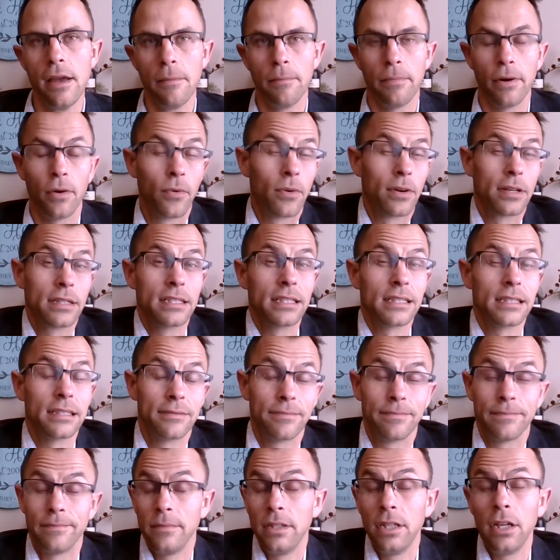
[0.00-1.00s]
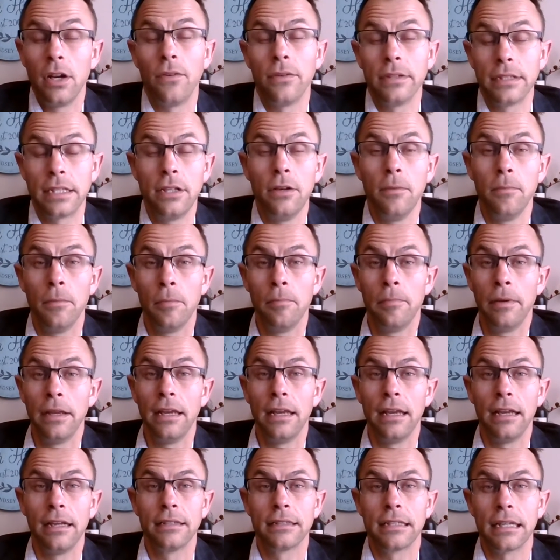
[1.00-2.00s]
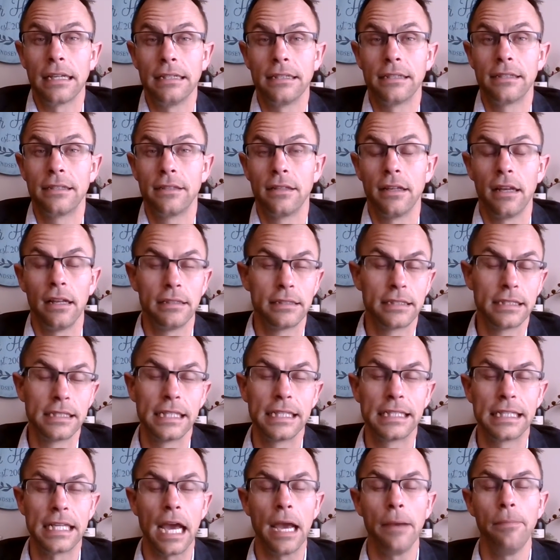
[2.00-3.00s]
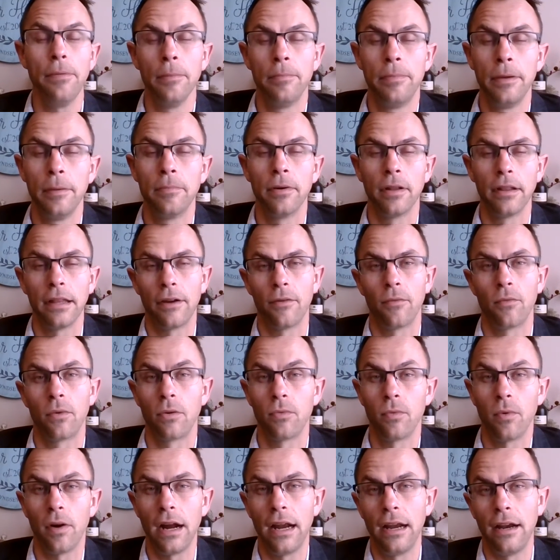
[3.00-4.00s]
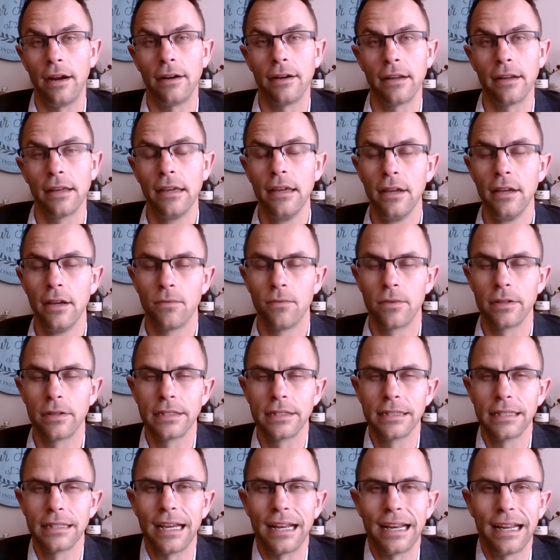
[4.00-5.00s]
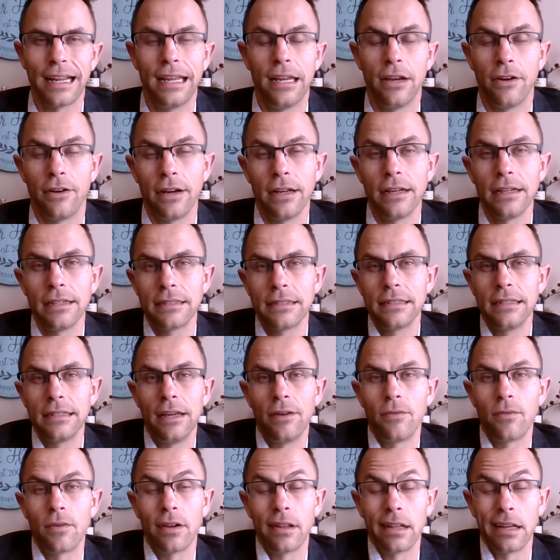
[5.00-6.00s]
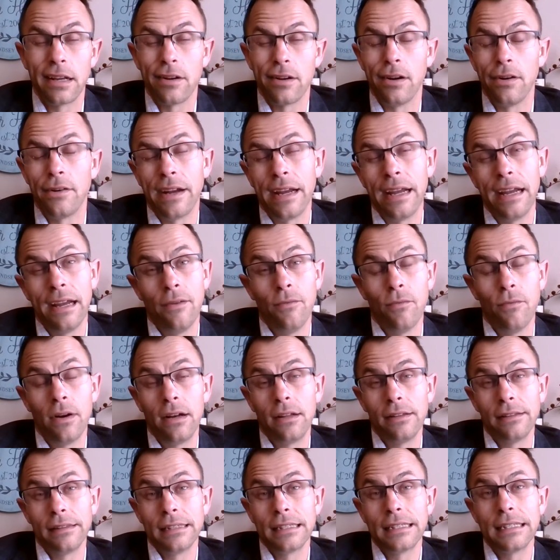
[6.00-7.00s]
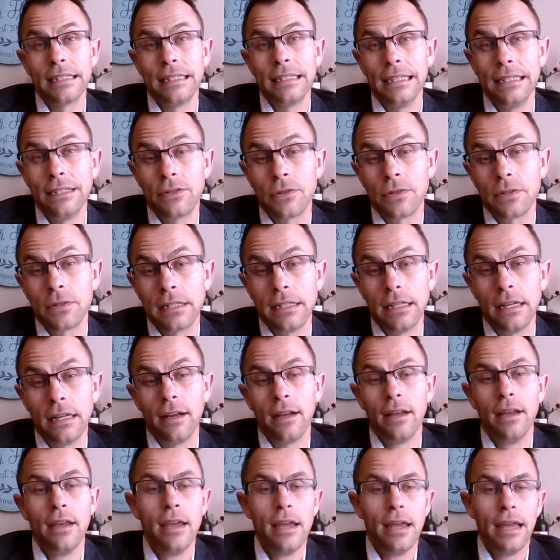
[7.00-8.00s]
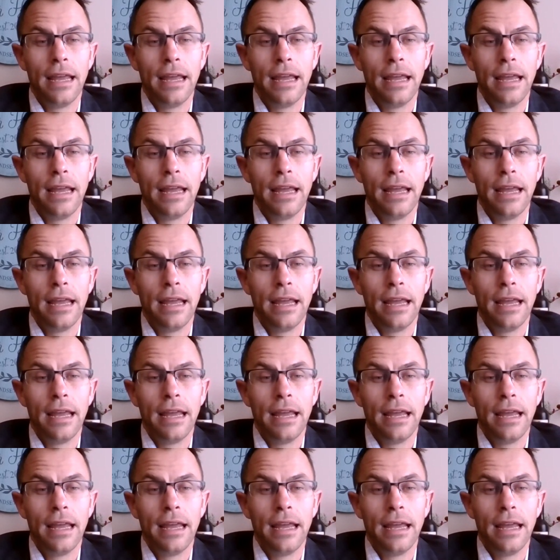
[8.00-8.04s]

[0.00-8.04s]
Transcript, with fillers: But we're just, you know, as human beings, as the type of people that we're wired, we're just kind of curious, and we're like, okay, well, this is interesting.